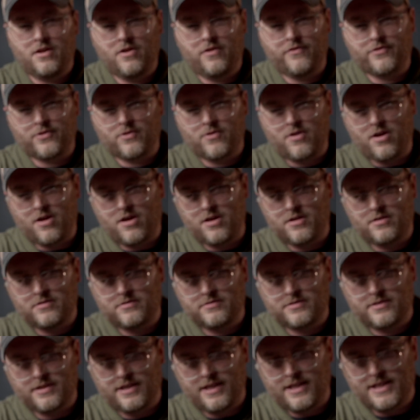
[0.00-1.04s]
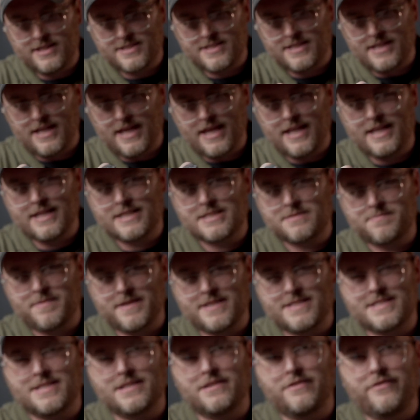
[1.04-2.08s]
overall, it isn't
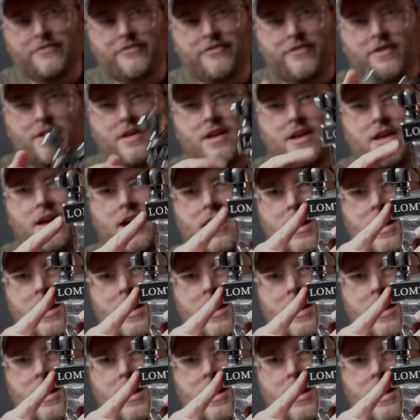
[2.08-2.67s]
inexpensive.